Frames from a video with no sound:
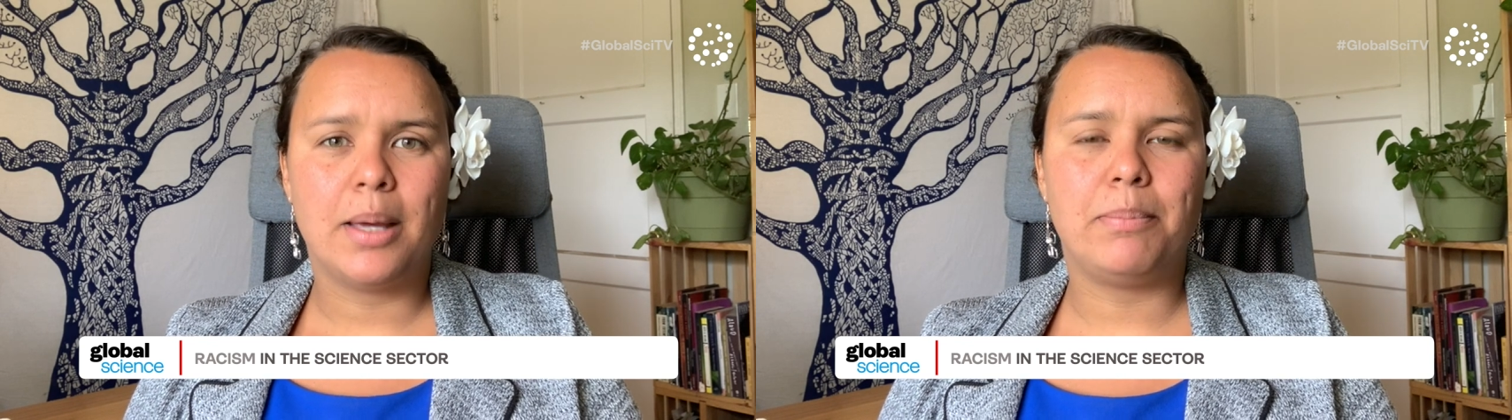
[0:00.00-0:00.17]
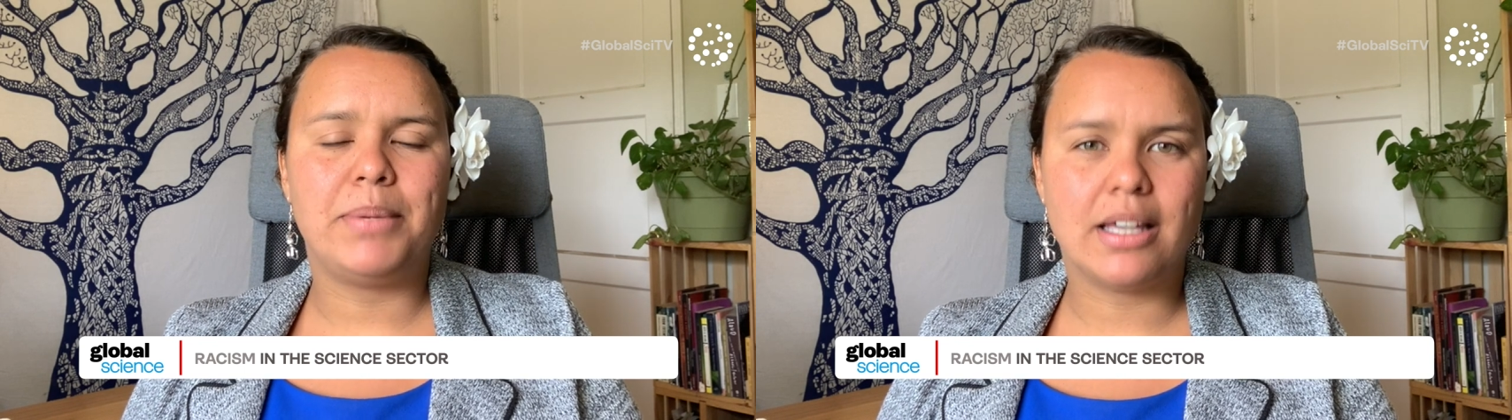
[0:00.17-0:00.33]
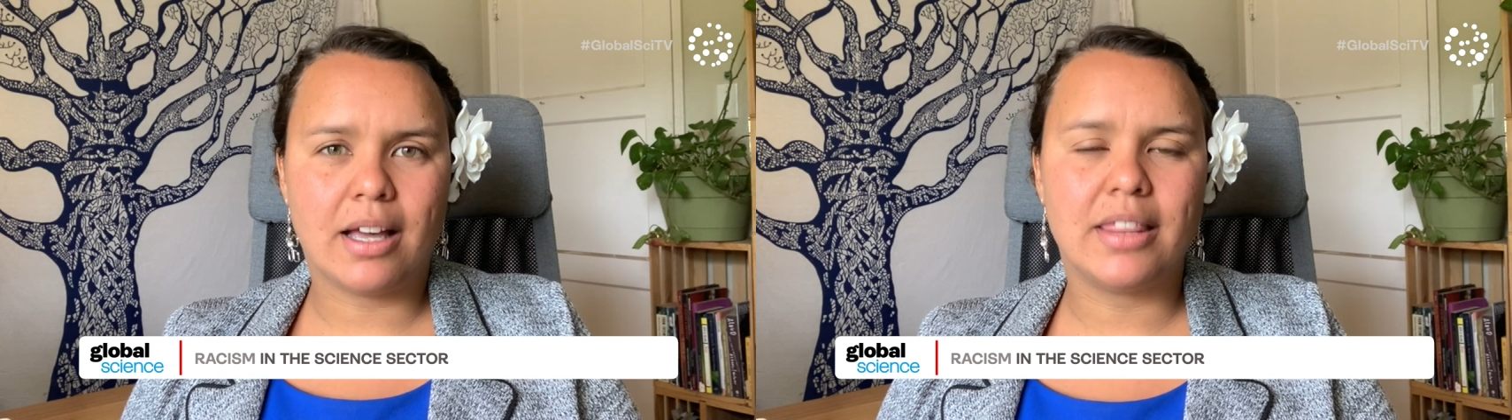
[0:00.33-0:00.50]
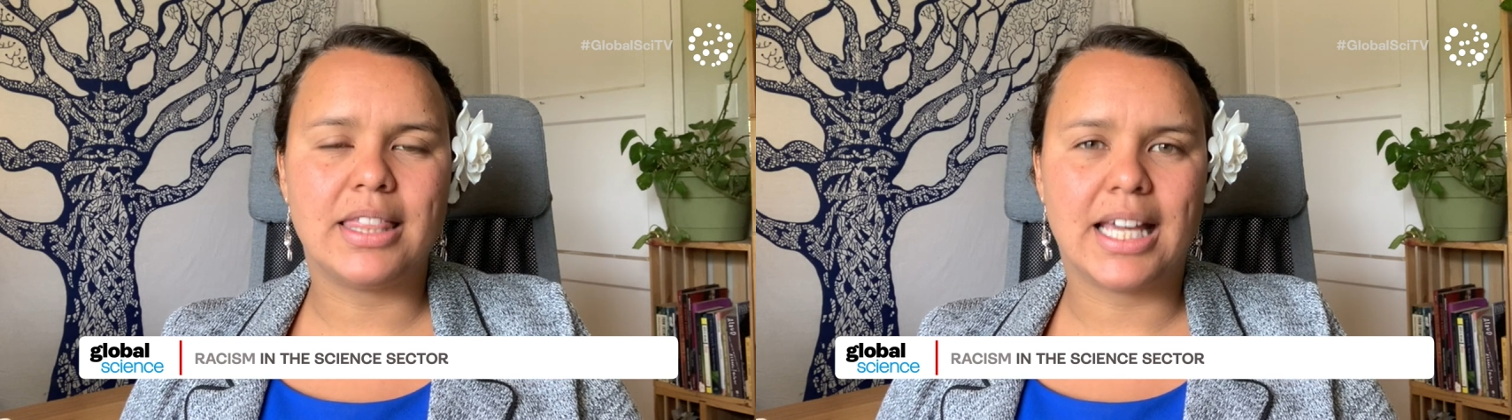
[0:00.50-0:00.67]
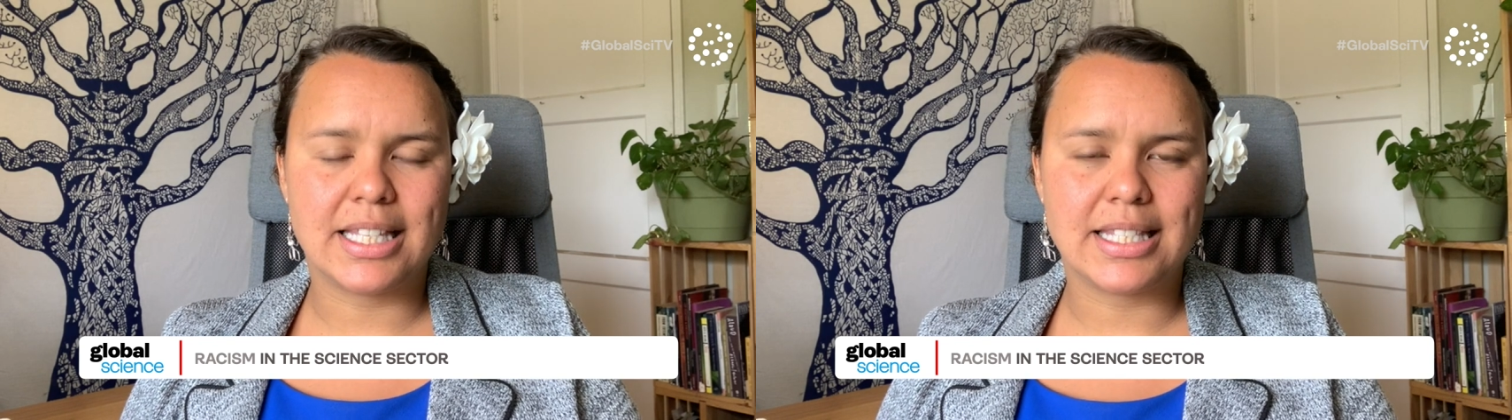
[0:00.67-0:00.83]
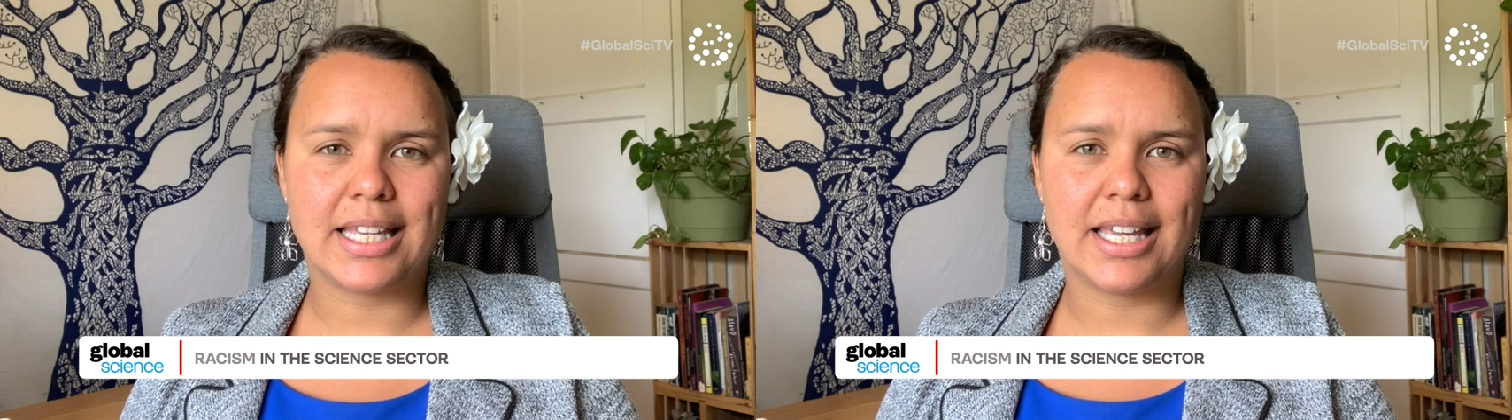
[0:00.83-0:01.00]
beyond
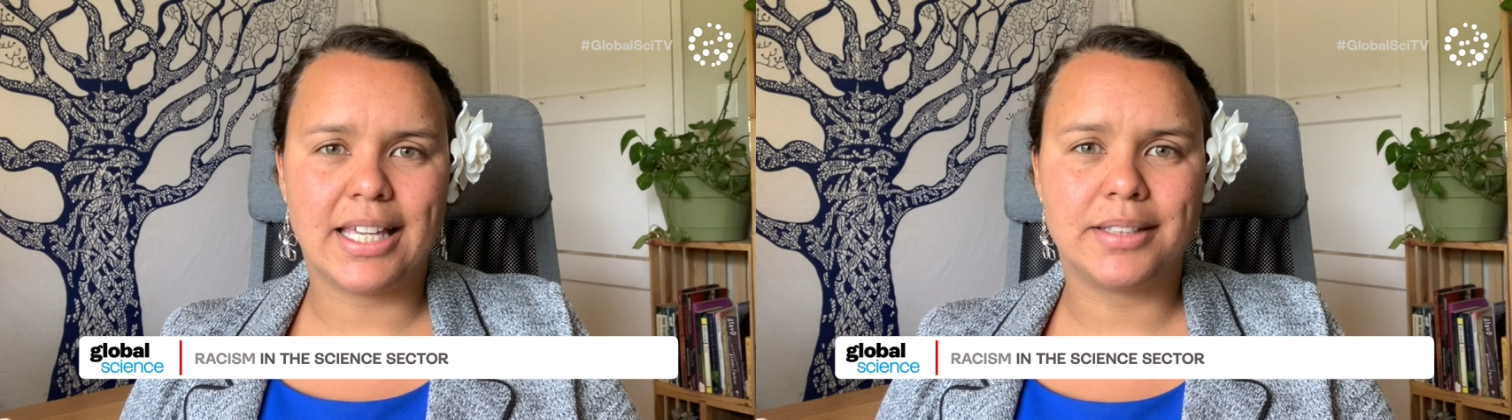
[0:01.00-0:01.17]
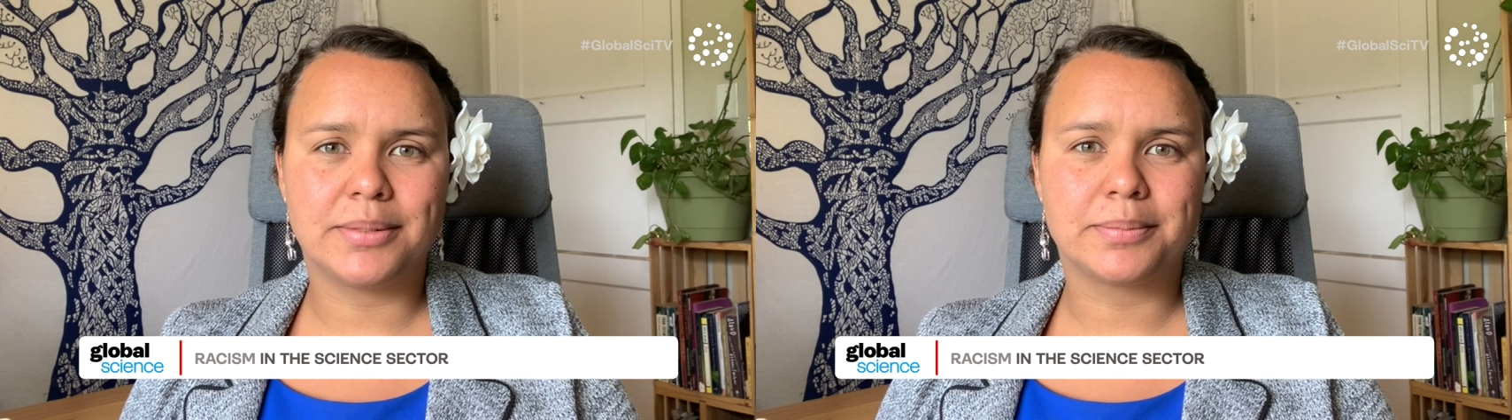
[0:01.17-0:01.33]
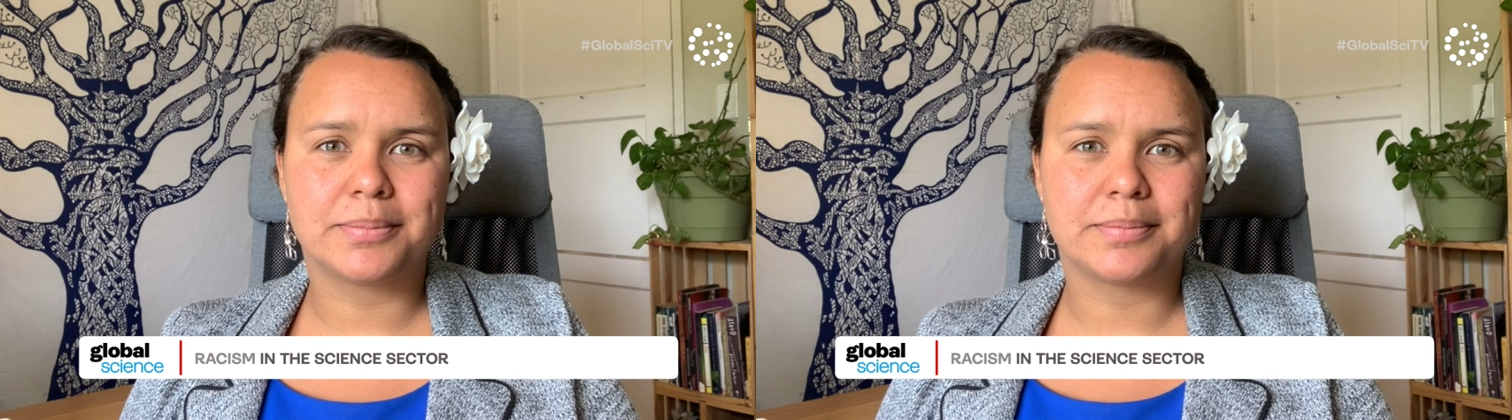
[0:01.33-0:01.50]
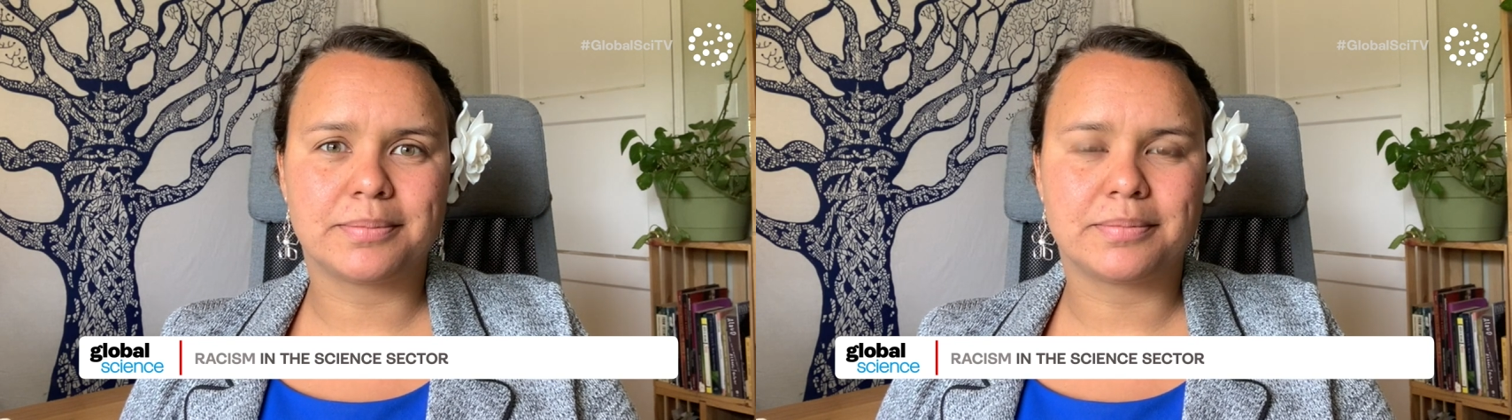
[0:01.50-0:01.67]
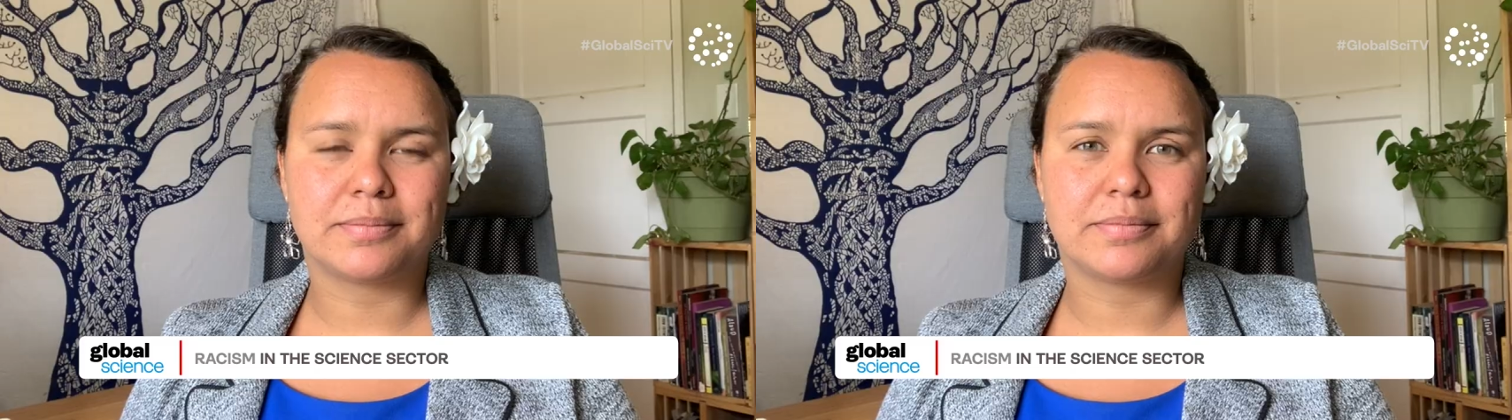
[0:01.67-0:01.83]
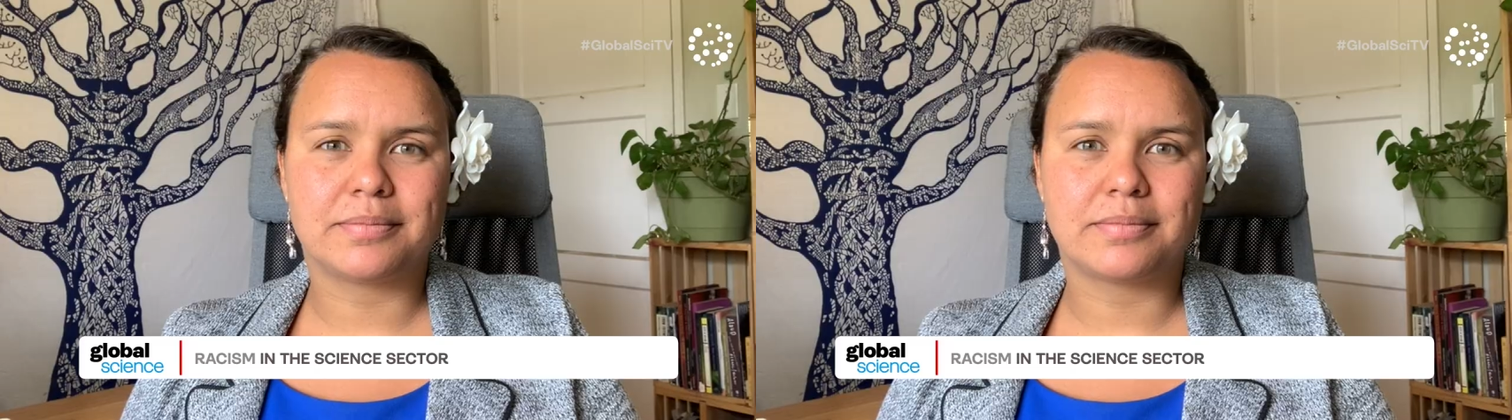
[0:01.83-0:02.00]
that day.
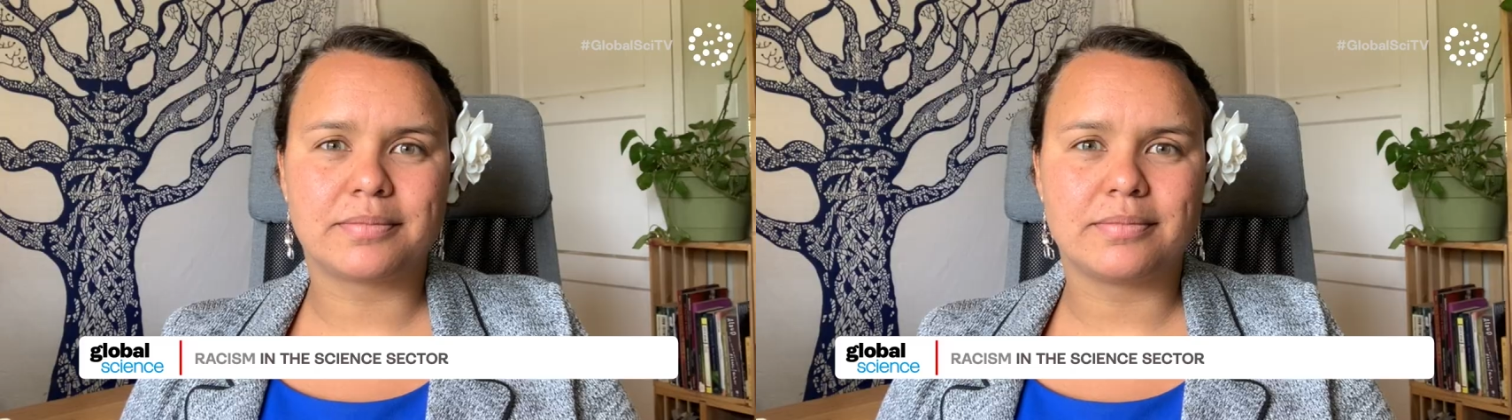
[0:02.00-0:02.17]
Well,